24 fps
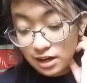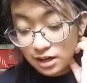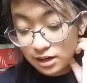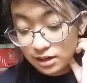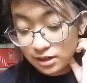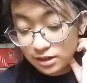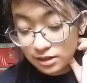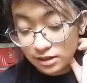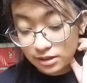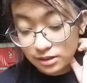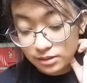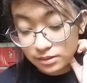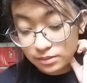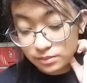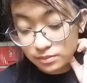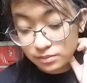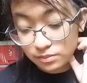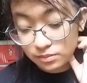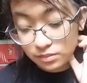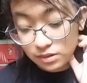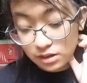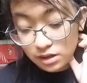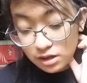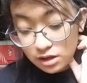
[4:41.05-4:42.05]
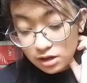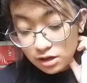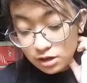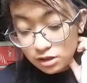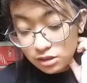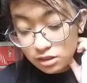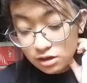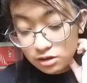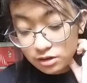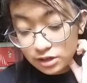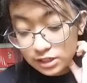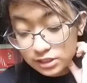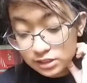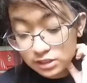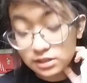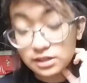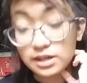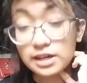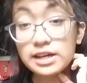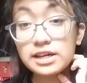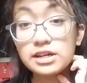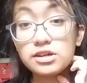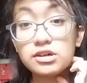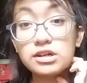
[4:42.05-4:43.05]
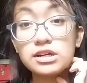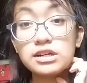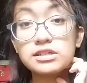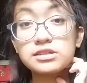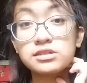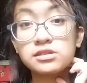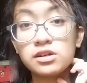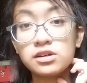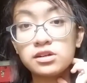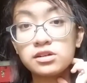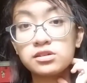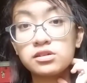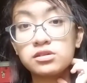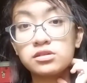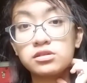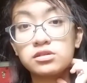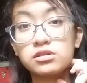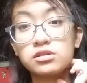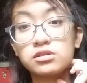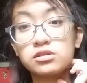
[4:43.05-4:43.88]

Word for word: Um, the reason I really started